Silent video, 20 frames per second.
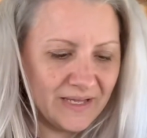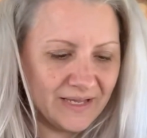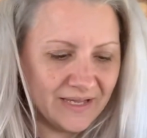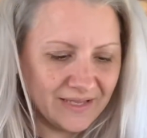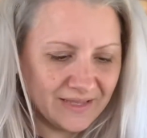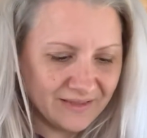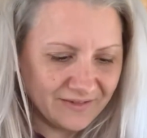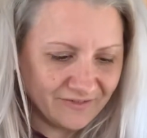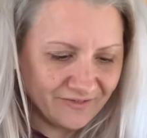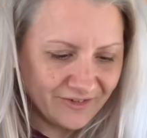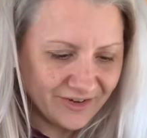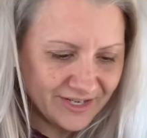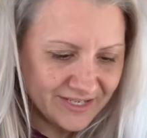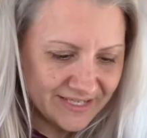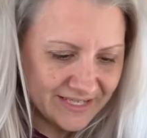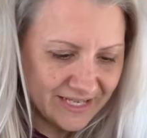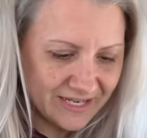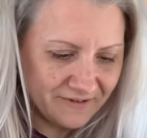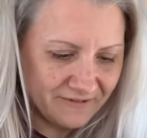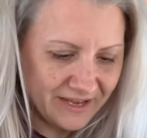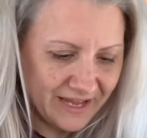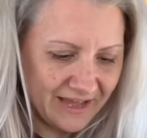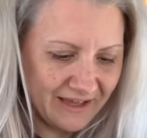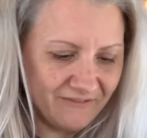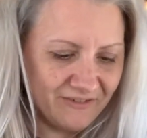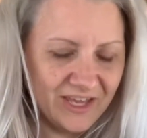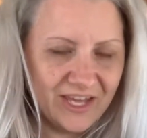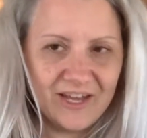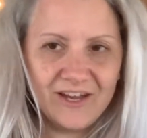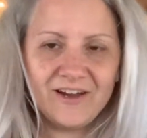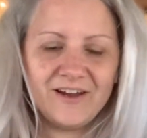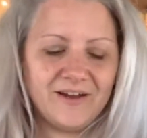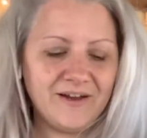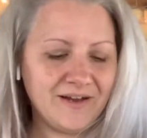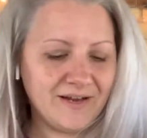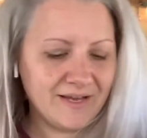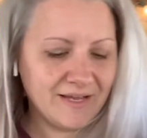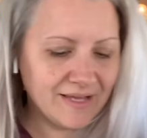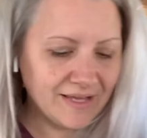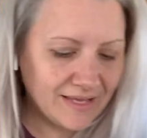The first thing we have here
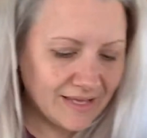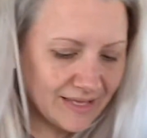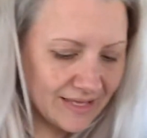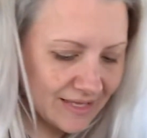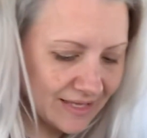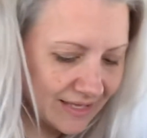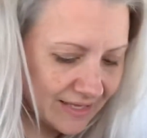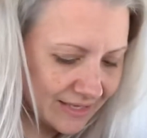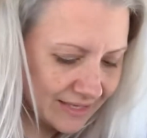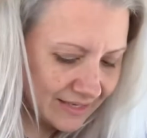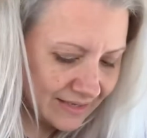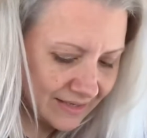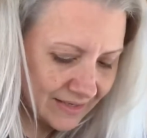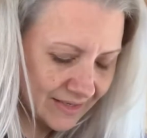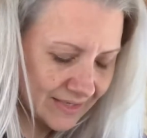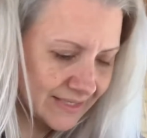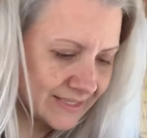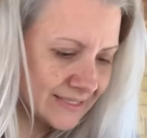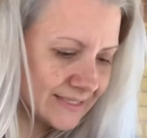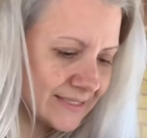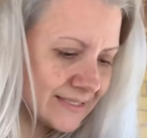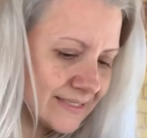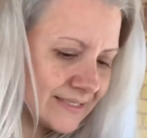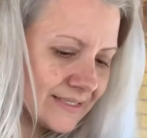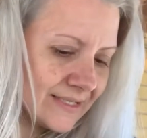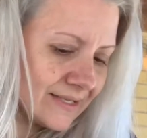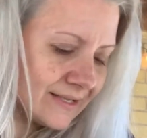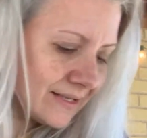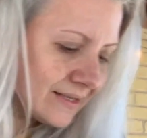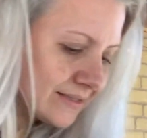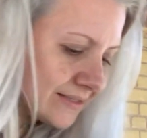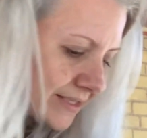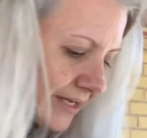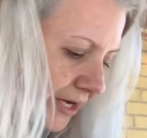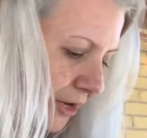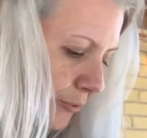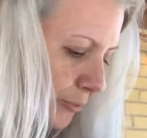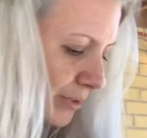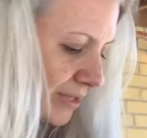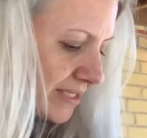is, did I
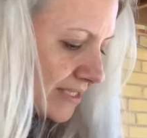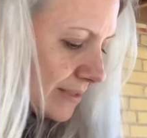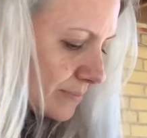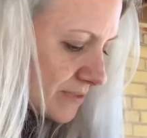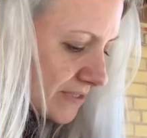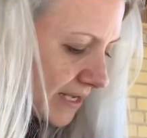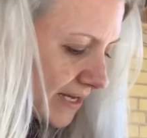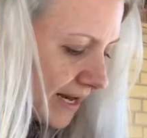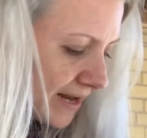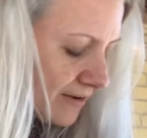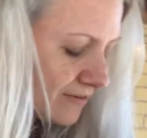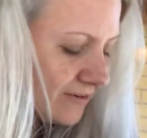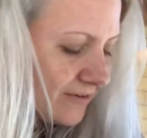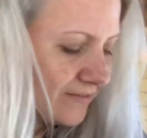open this upside down?